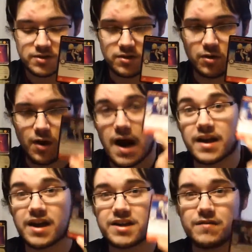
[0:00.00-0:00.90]
So
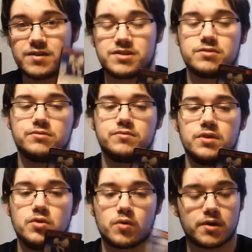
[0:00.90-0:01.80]
I gotta give it to
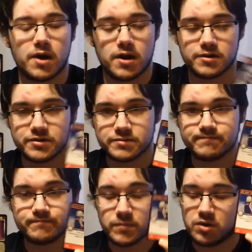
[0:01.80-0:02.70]
the newer cards,
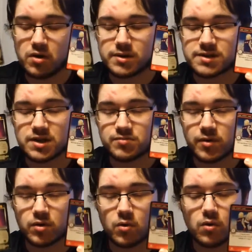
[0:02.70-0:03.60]
you know, it sounds
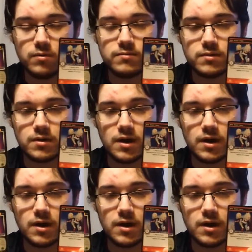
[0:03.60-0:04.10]
pretty cool.